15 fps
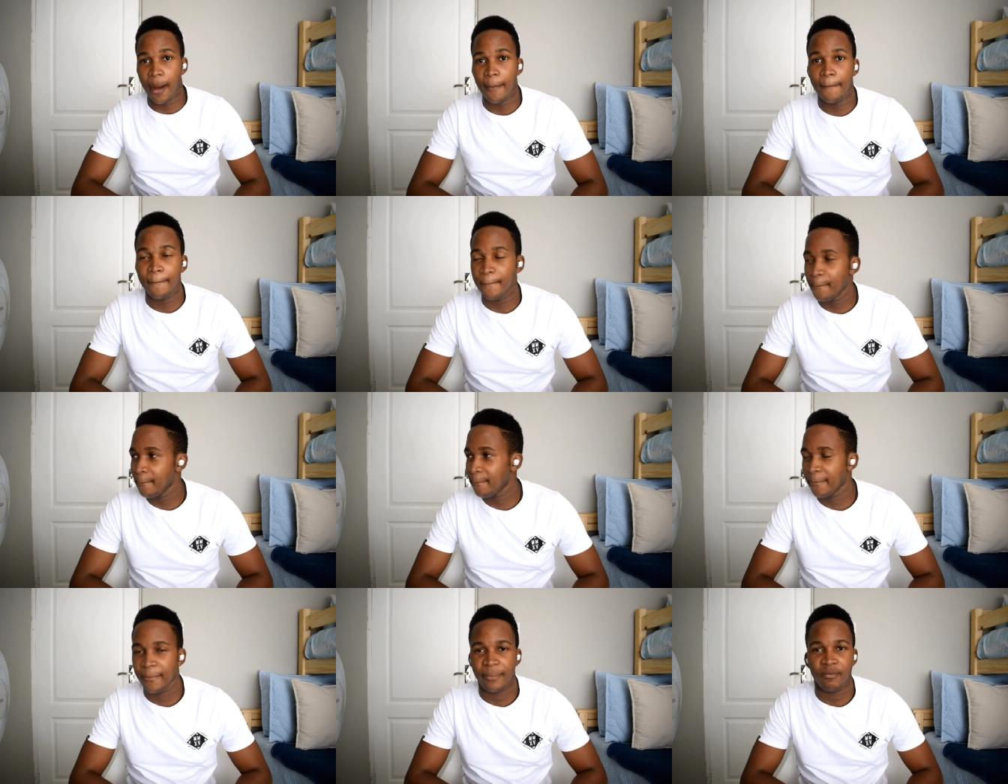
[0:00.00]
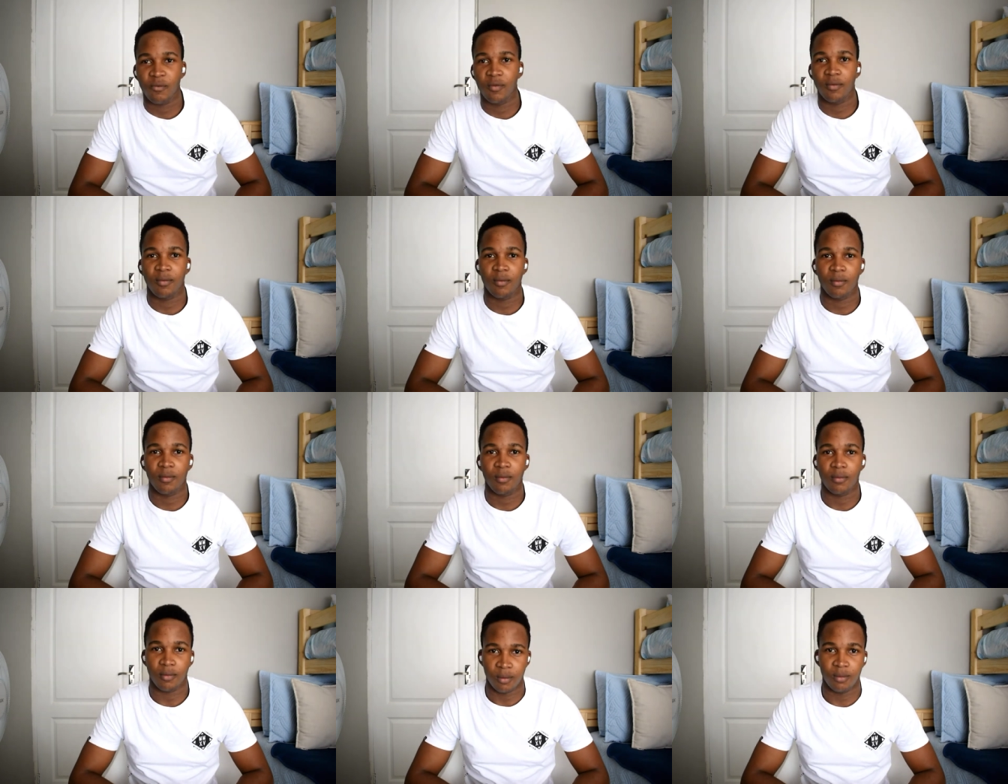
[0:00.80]
Um.
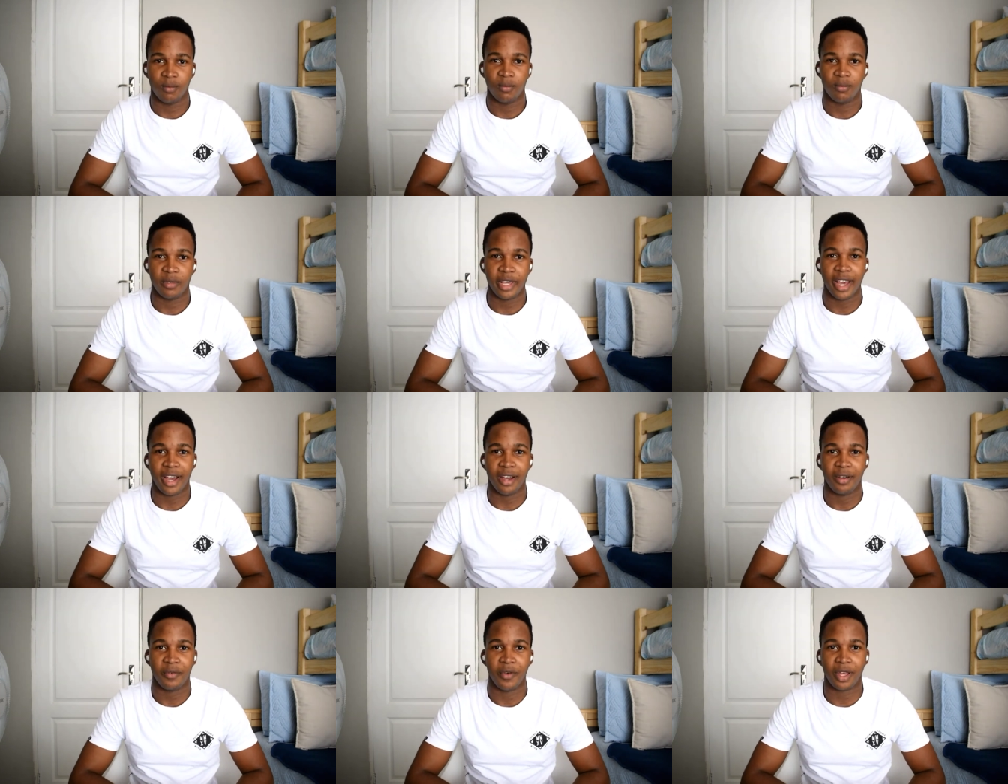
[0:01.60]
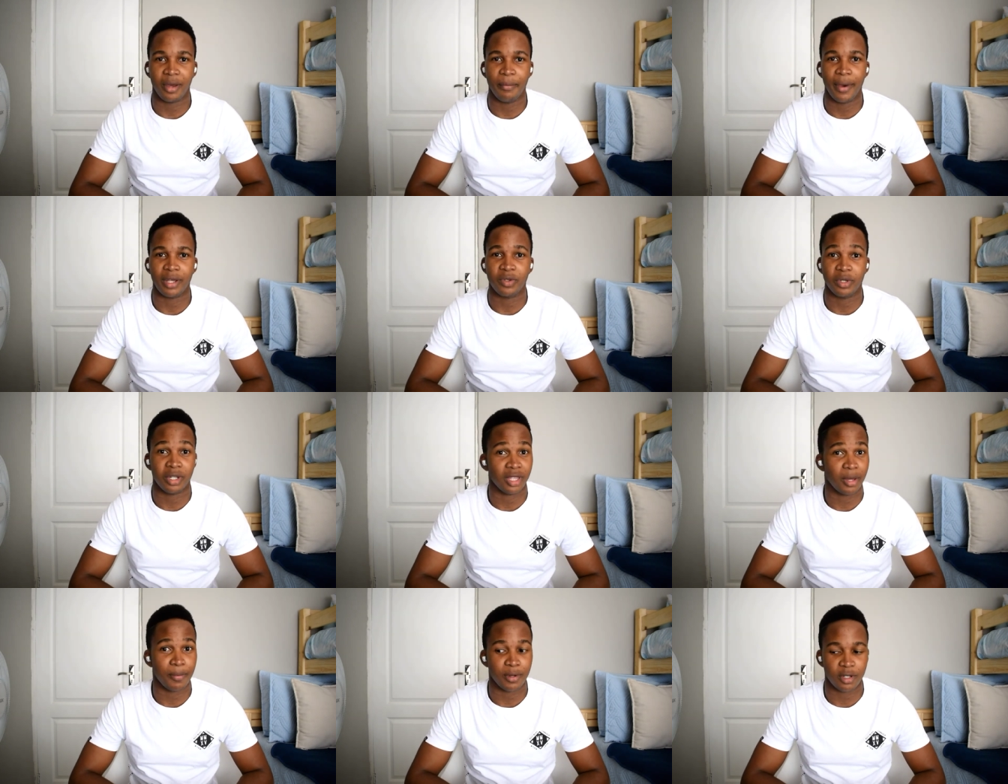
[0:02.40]
Yeah. Welcome
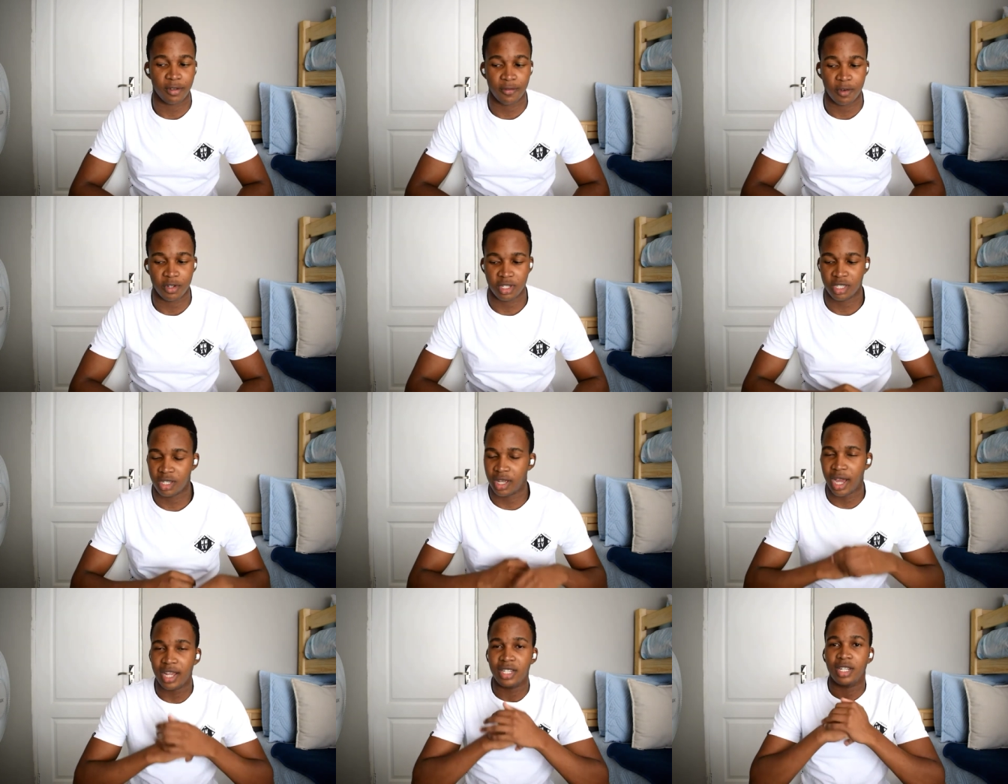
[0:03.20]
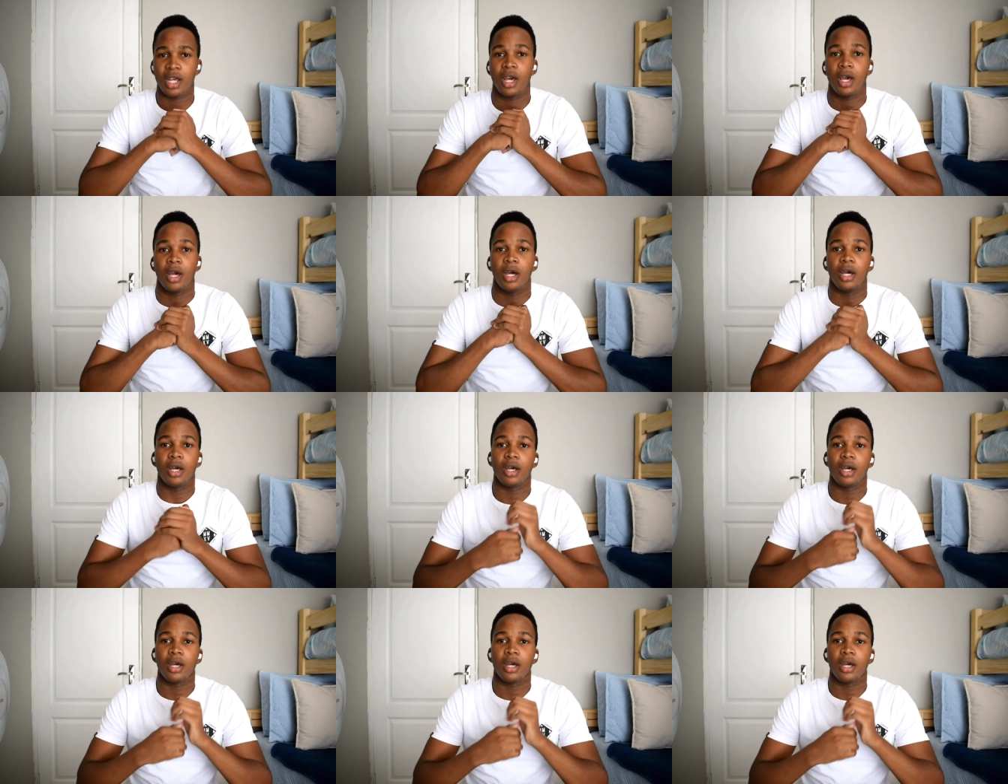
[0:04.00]
back to another episode of O G T, guys.